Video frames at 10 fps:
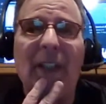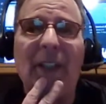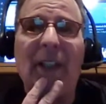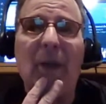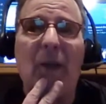
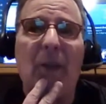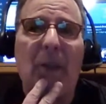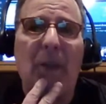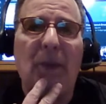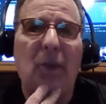they wanted
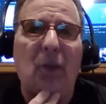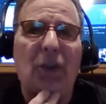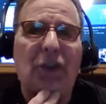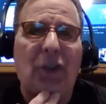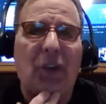people to do
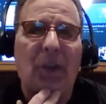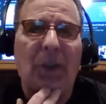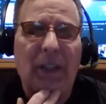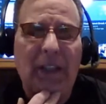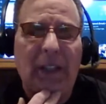one term
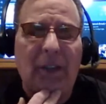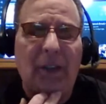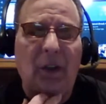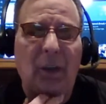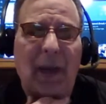and leave and
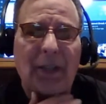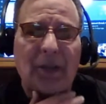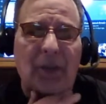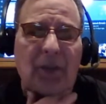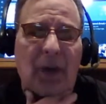go back
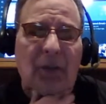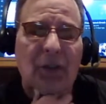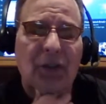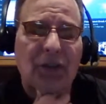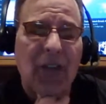to private
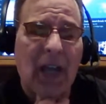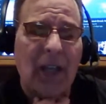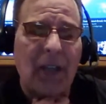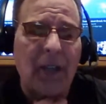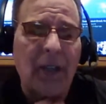
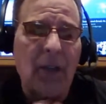society,